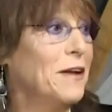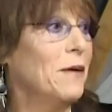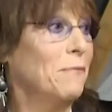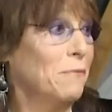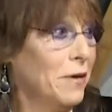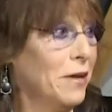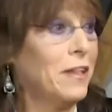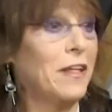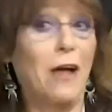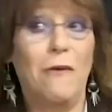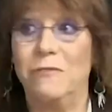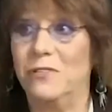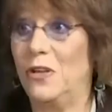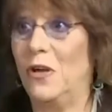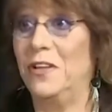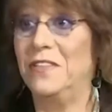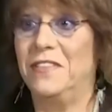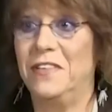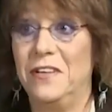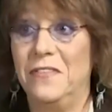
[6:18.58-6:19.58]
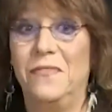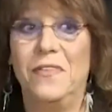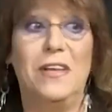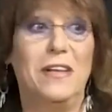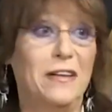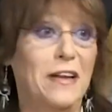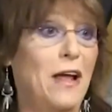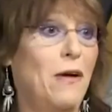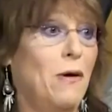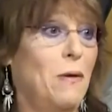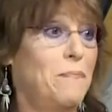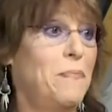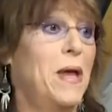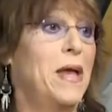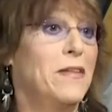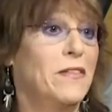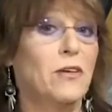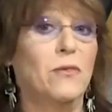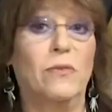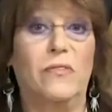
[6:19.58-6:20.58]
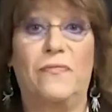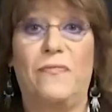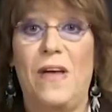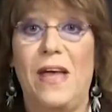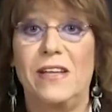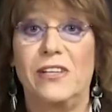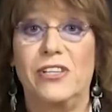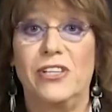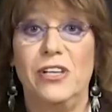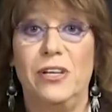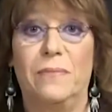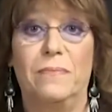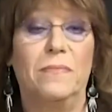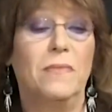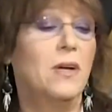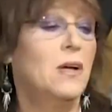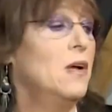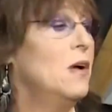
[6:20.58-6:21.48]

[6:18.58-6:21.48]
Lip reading: Really, I was on TV, and now I'm painting with Fat Jim.